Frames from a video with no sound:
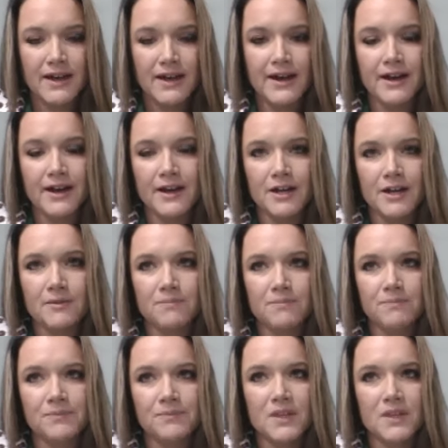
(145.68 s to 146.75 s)

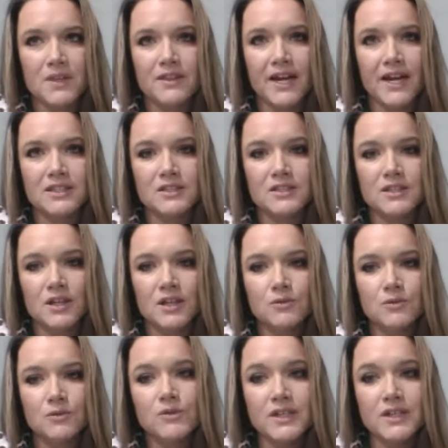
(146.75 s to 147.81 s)
um, that's
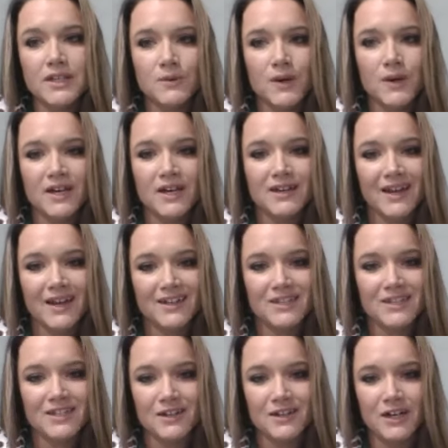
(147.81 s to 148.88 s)
really what ag
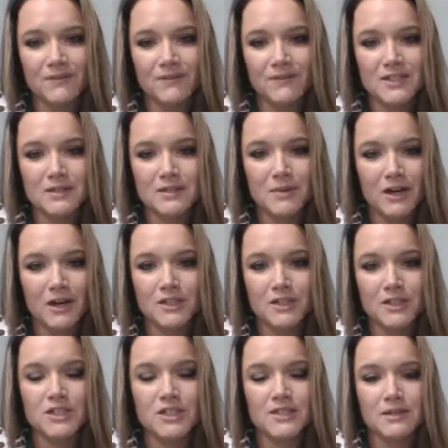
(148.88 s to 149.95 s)
talk coffee is about is
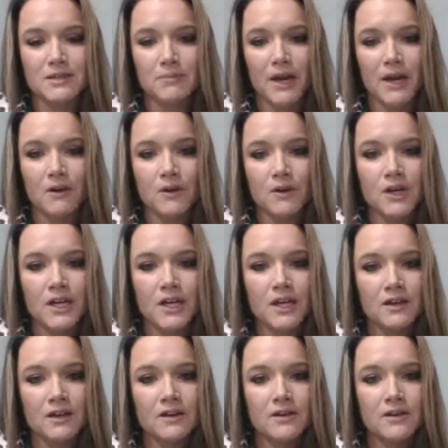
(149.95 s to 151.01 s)
just
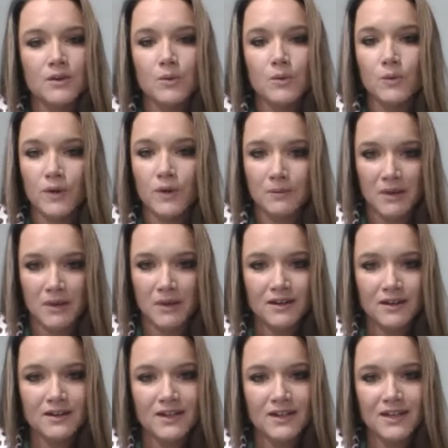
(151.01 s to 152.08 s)
empowering
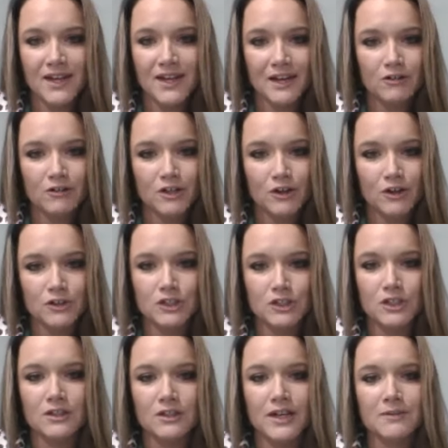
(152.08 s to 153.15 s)
women in
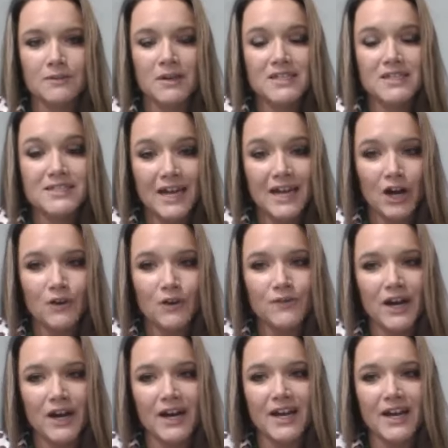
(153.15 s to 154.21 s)
agriculture like myself
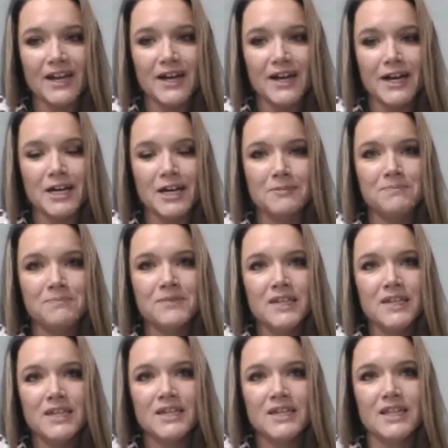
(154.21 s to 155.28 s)
i um
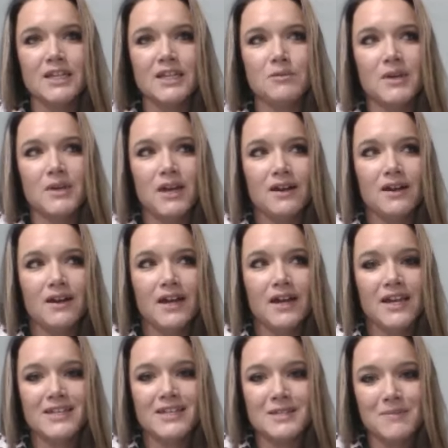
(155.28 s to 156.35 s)
a little bit i
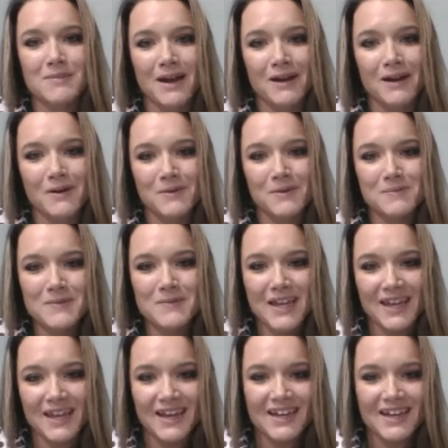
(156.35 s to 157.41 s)
guess about
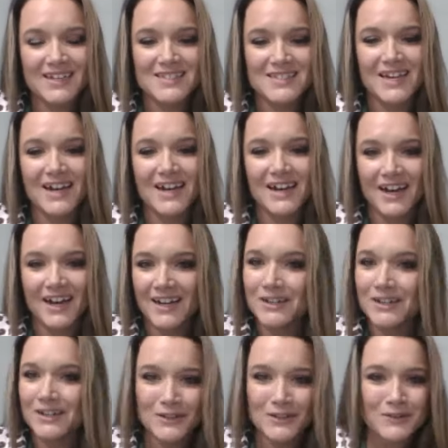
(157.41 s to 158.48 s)
me is that i
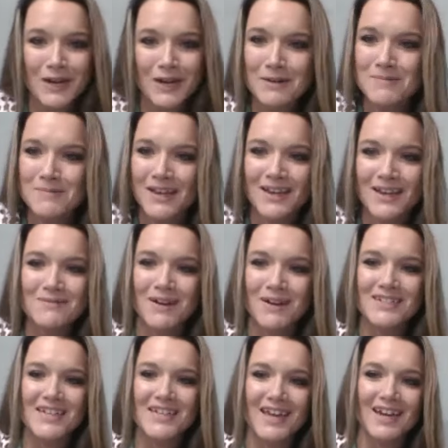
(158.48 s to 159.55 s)
grew up in
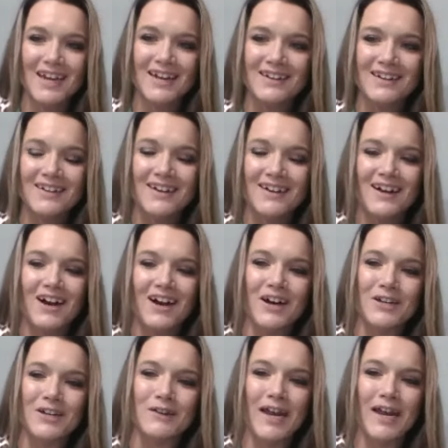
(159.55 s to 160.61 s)
montana
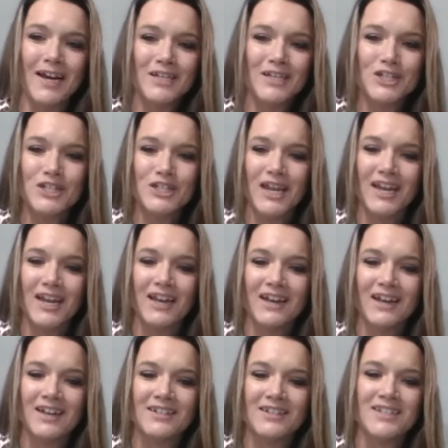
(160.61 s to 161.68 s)
on a ranch
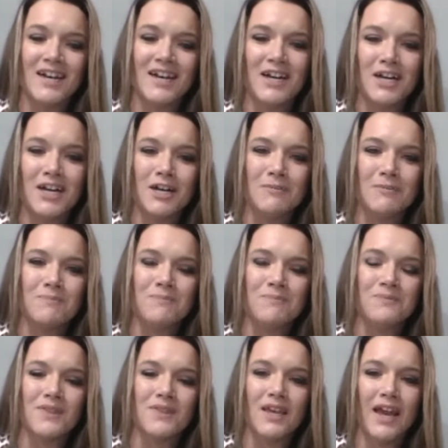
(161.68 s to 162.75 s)
and
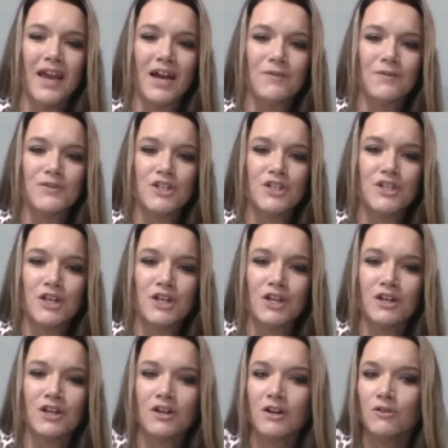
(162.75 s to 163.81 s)
um
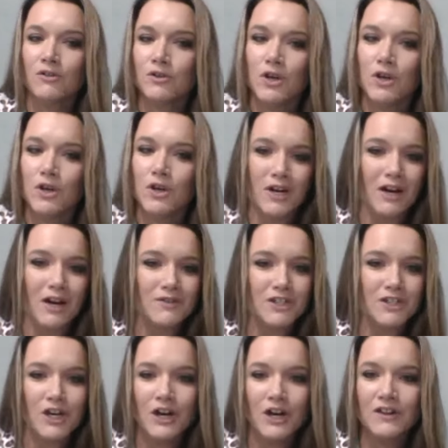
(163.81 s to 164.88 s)
after going off to
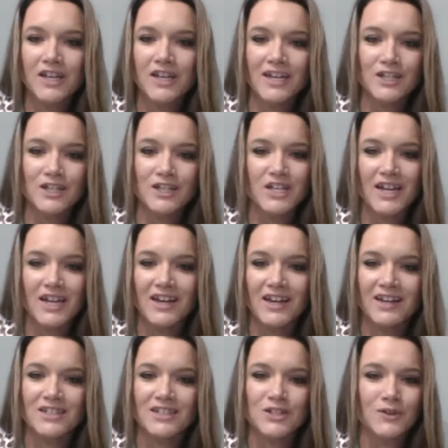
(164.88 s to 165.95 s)
college
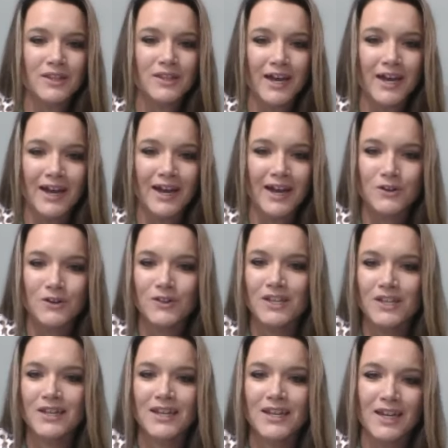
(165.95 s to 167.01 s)
and doing that whole
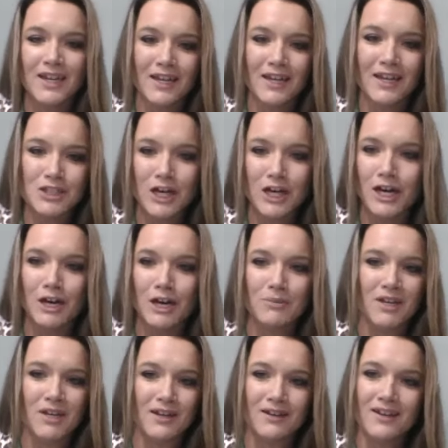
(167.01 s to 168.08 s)
thing getting a job
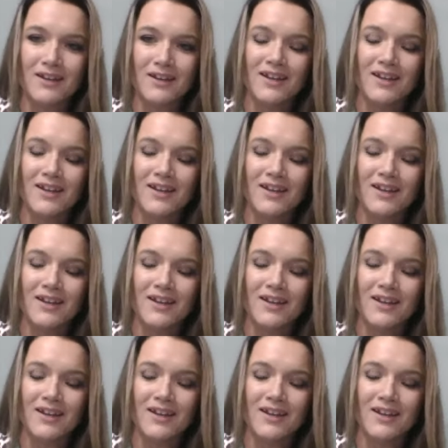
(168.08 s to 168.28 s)
and